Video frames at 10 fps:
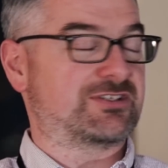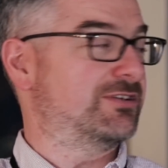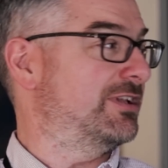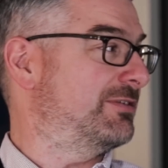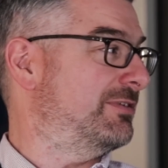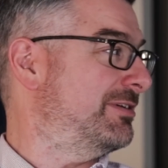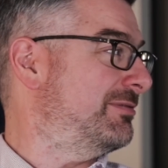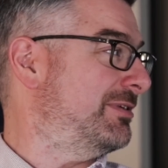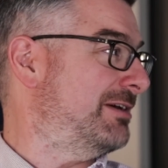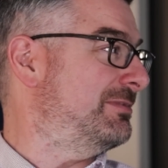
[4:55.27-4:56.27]
So like when, I,
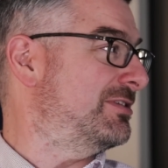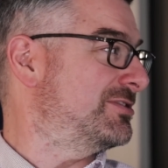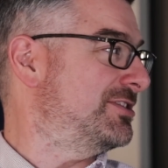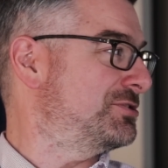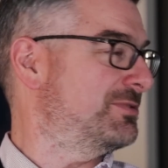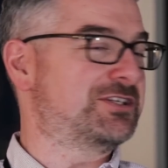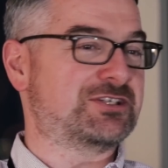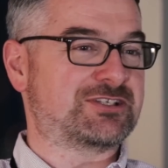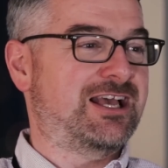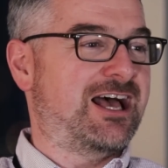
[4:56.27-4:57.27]
when I'm in those
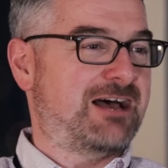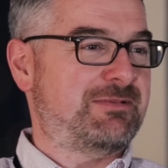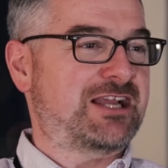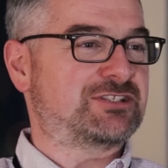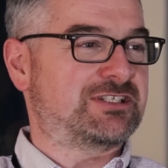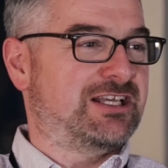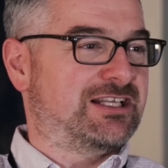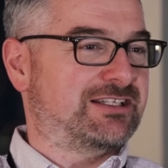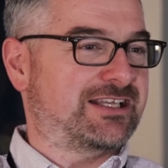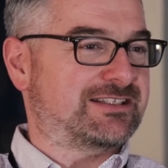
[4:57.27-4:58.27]
situations, I'm actually
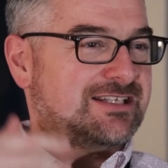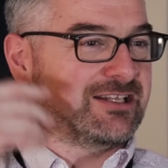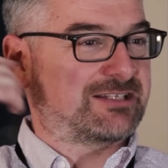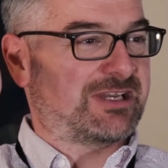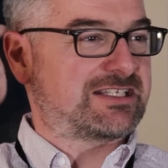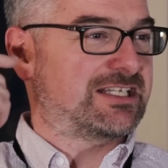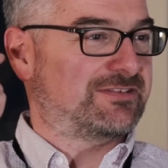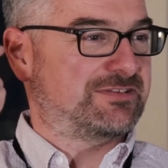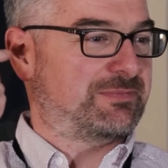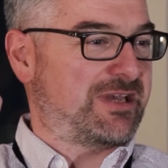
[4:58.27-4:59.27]
like telling
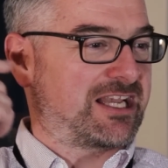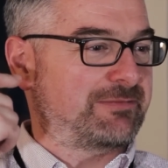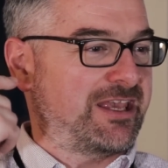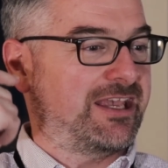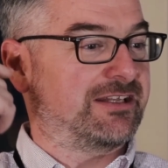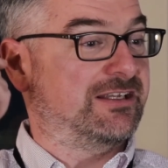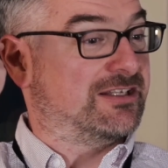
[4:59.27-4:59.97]
myself in the back of my head,